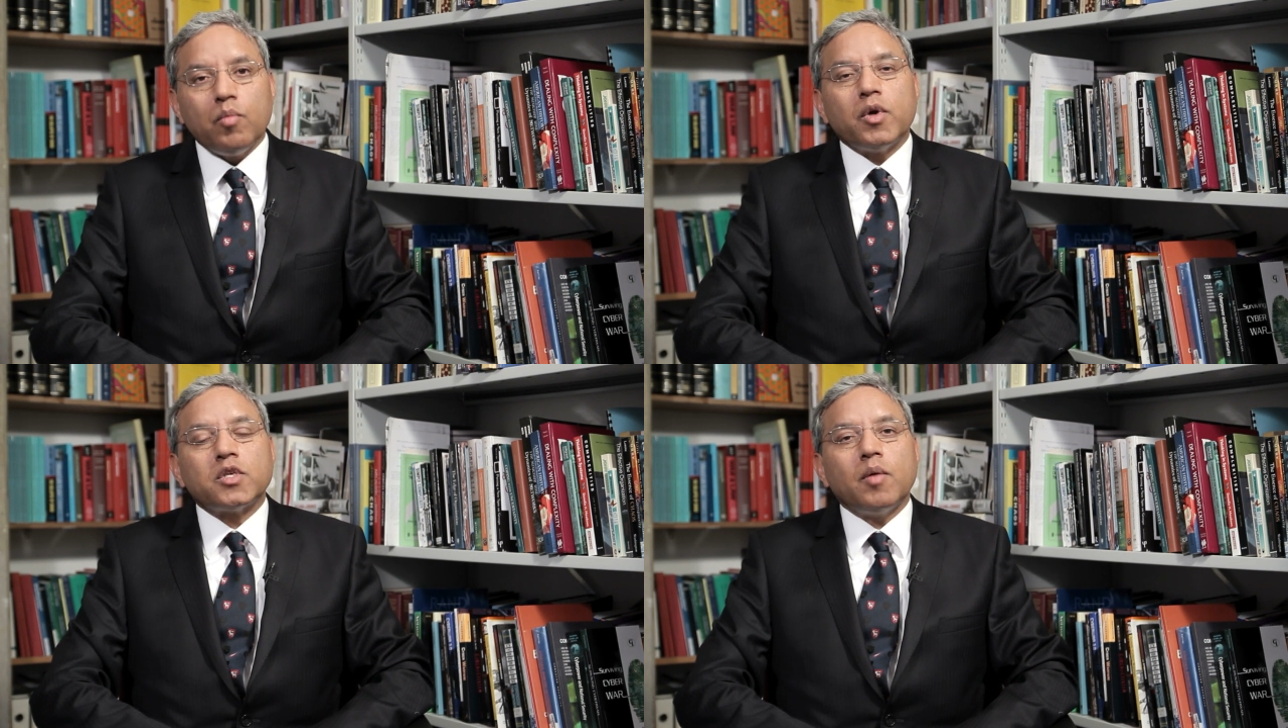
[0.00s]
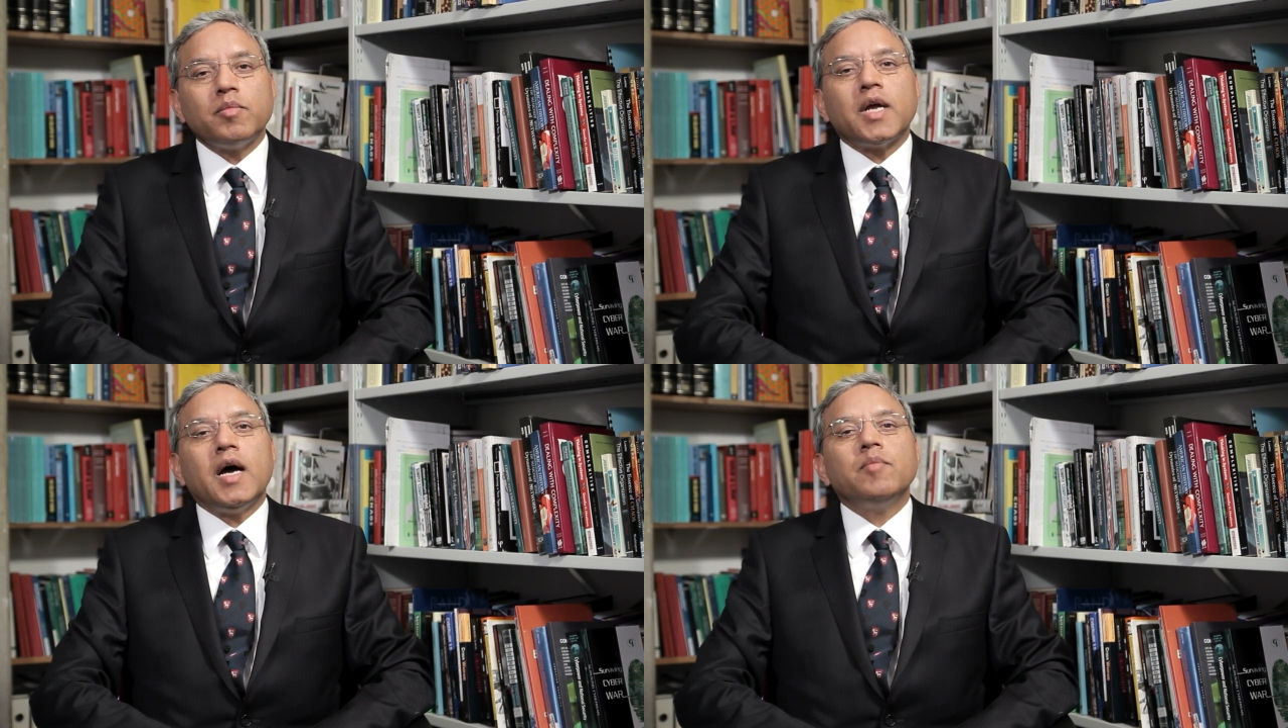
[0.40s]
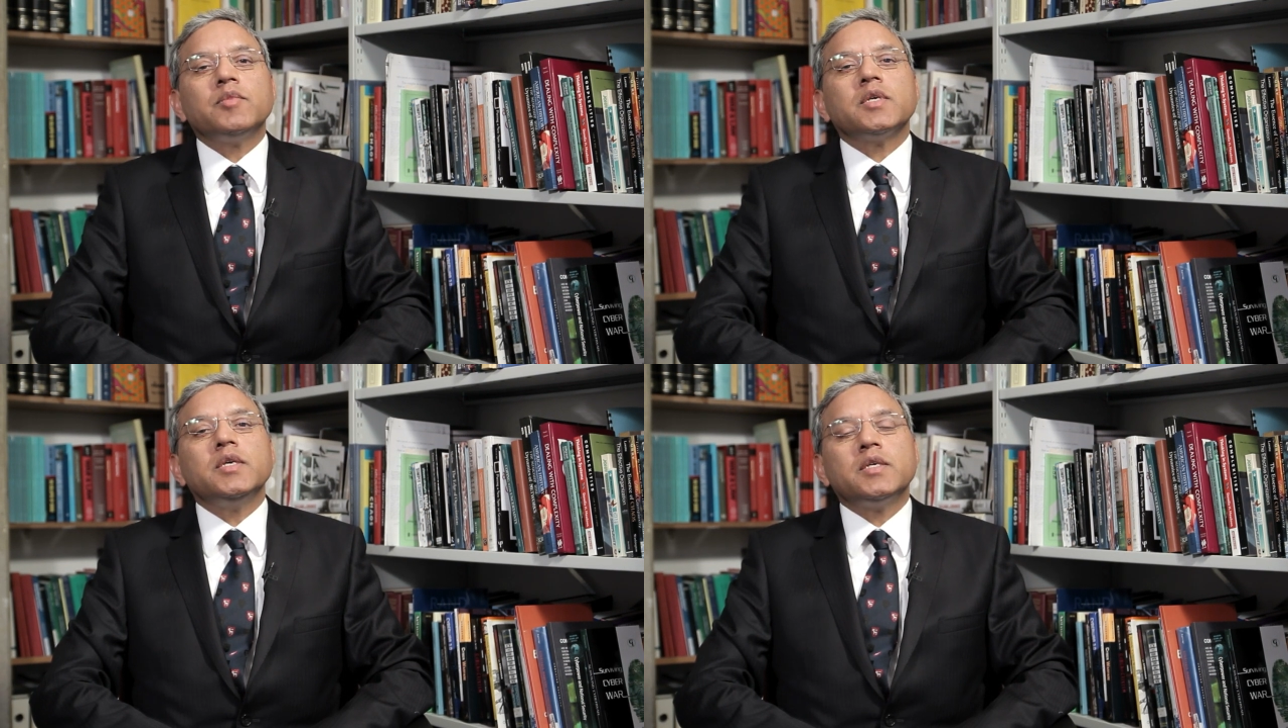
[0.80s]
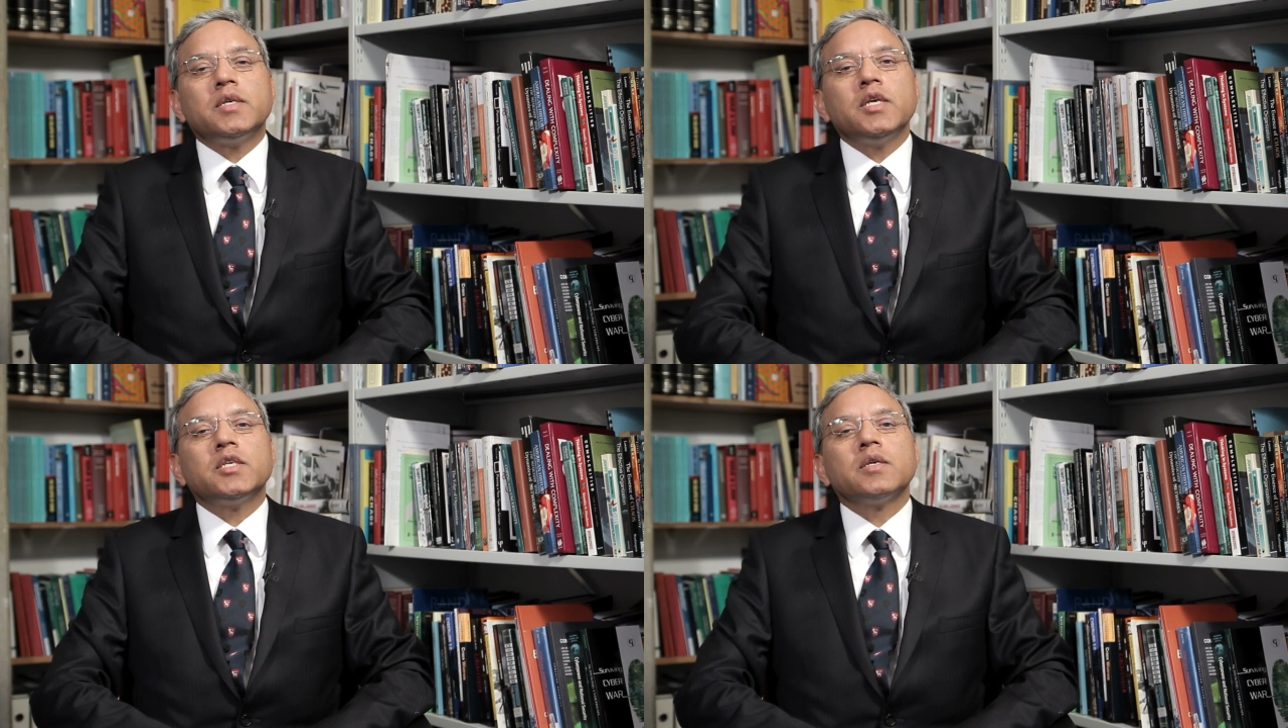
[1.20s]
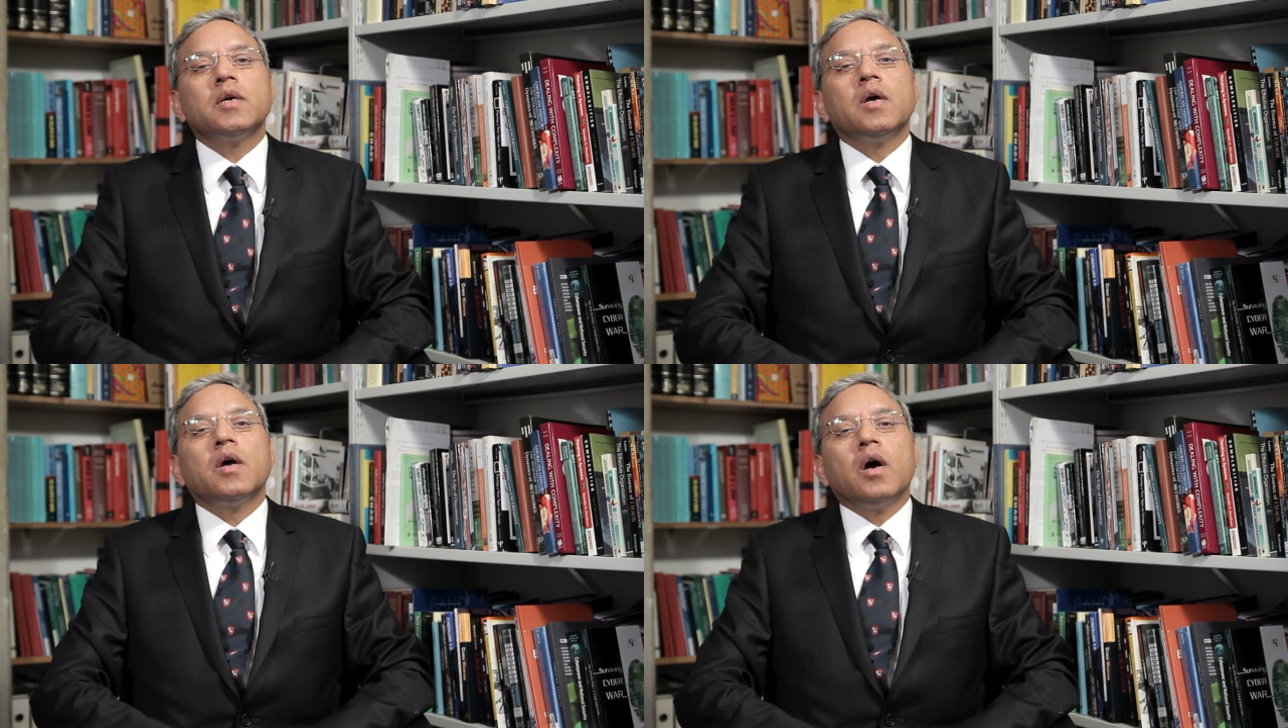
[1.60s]
But sometimes states
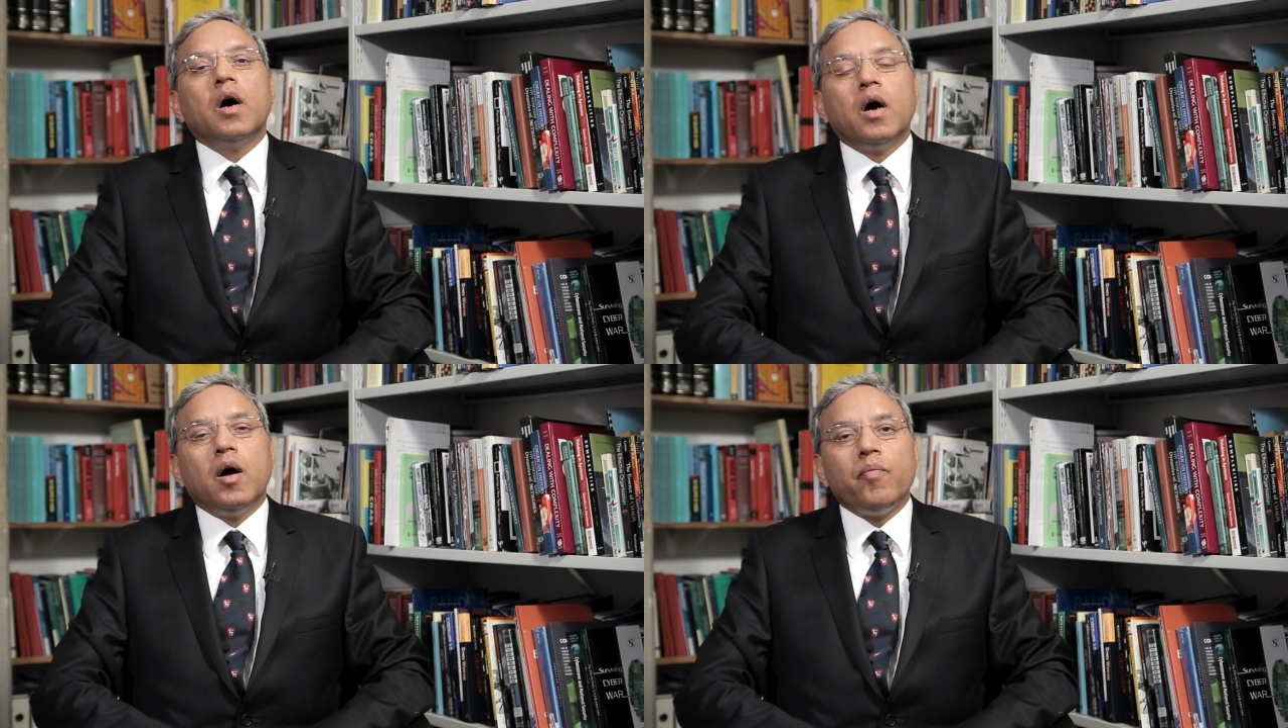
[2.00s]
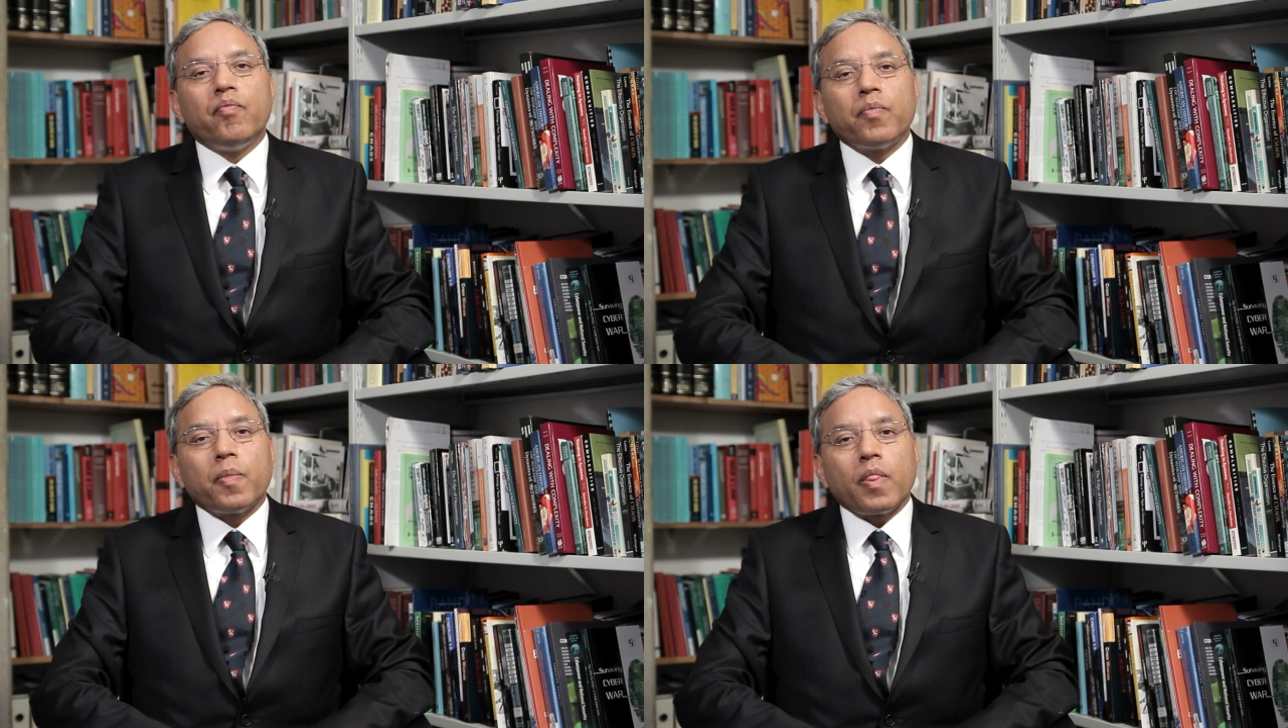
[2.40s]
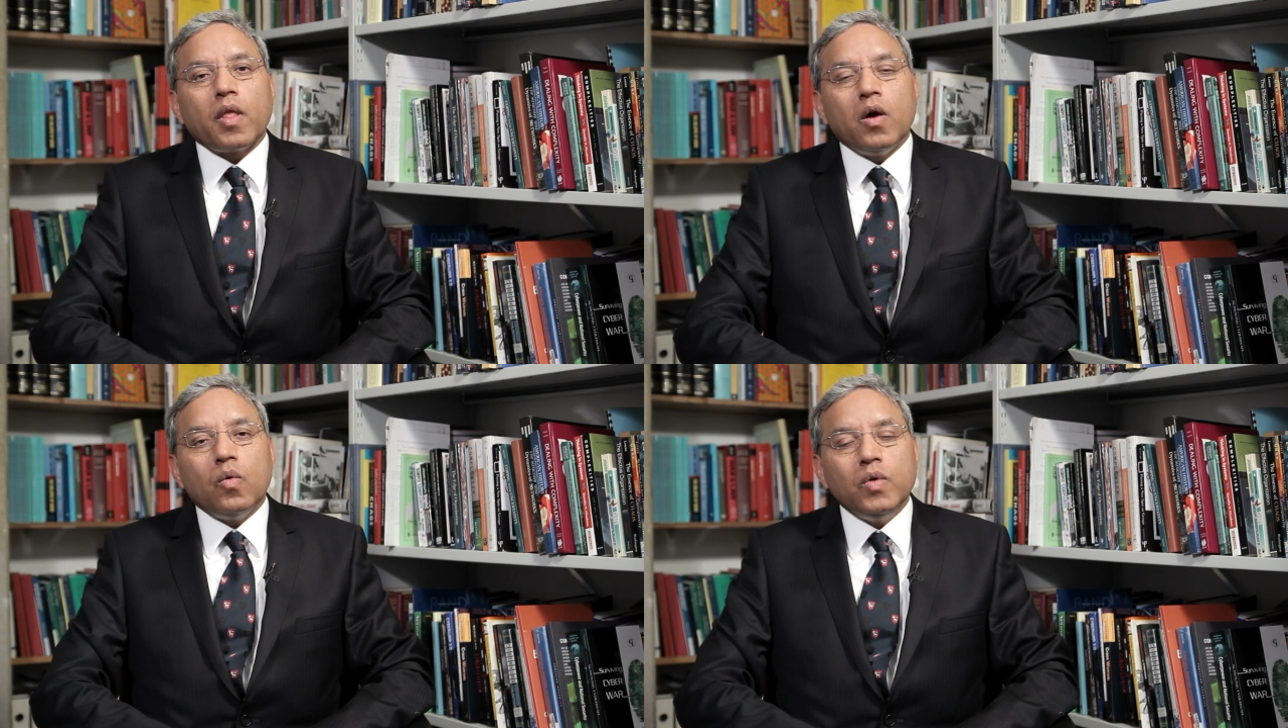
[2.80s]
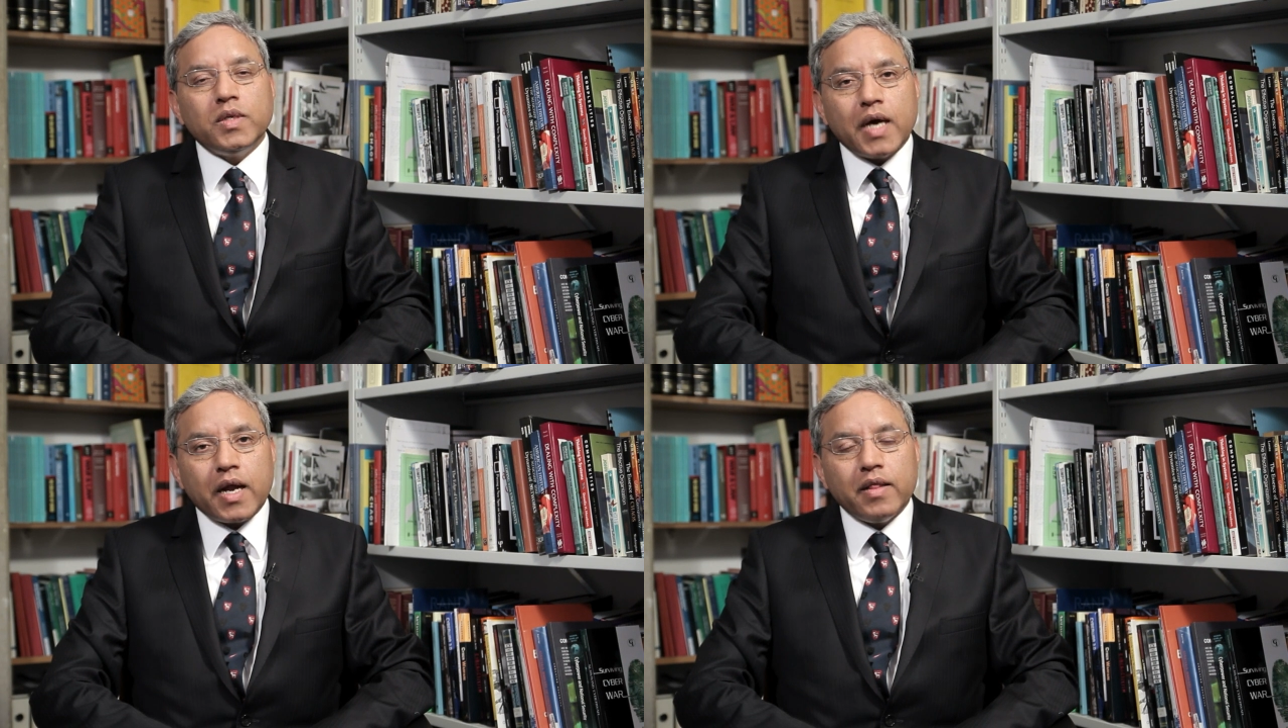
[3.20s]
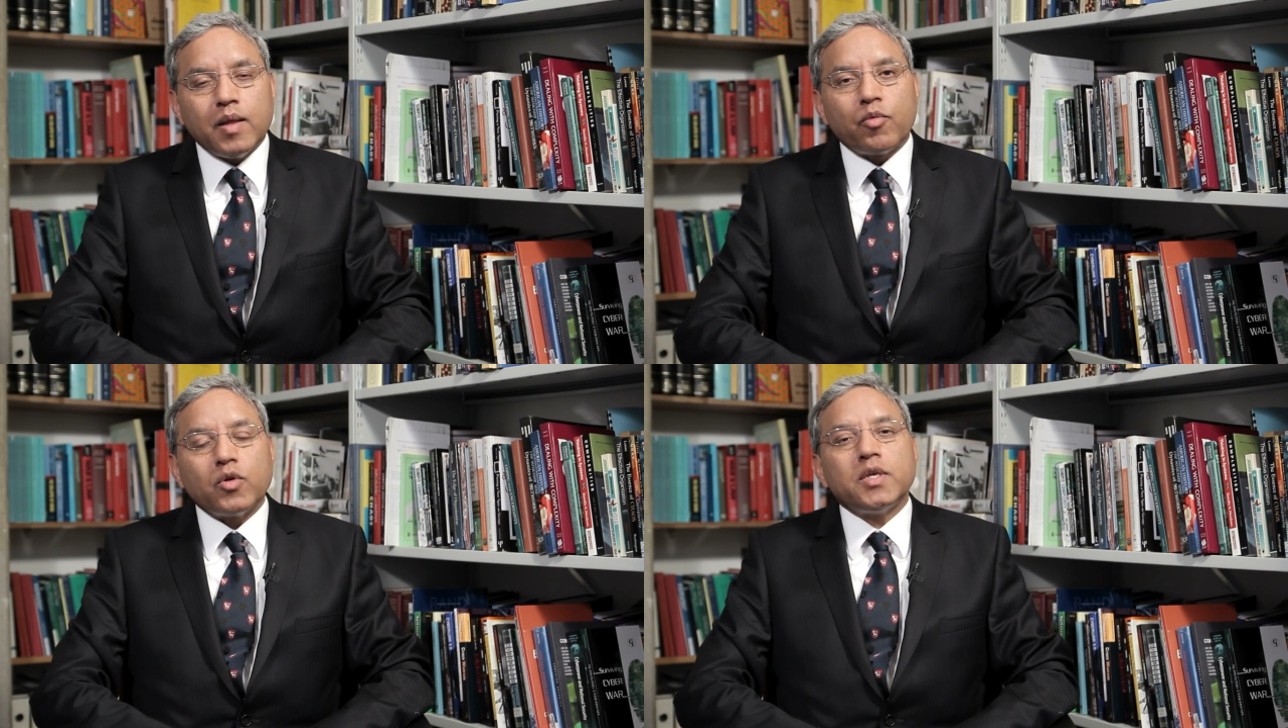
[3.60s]
which are in
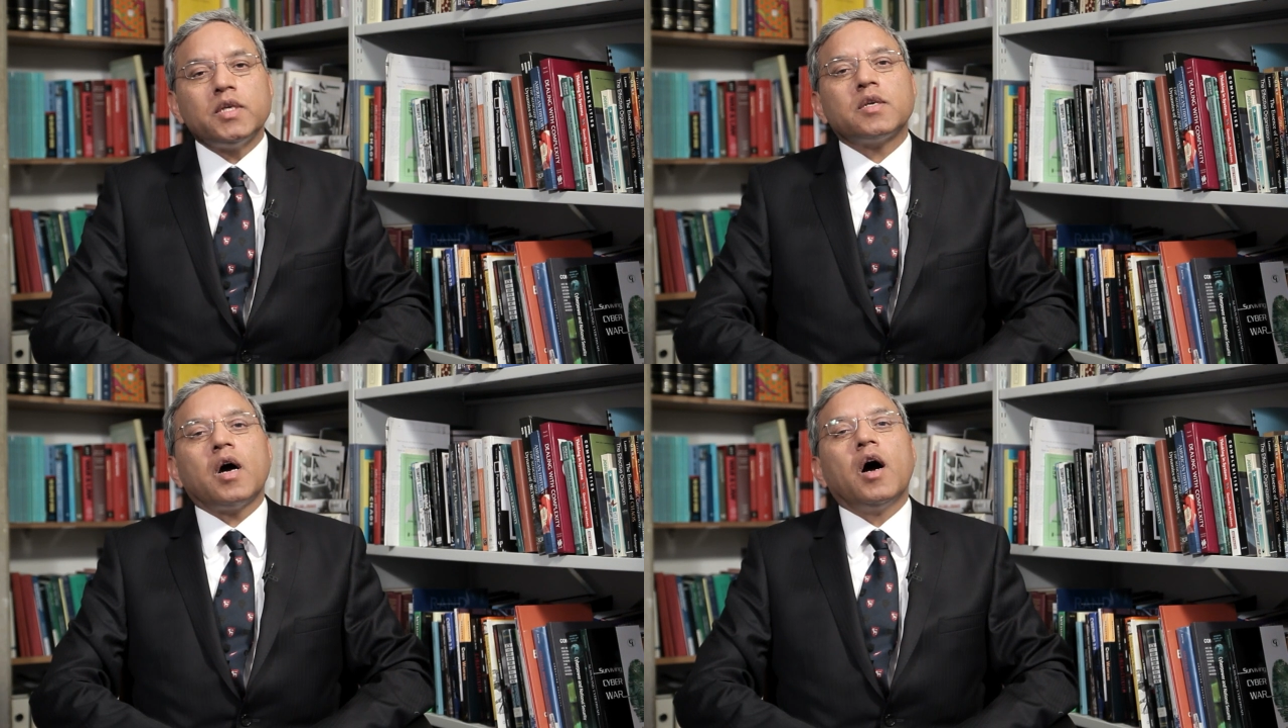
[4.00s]
the process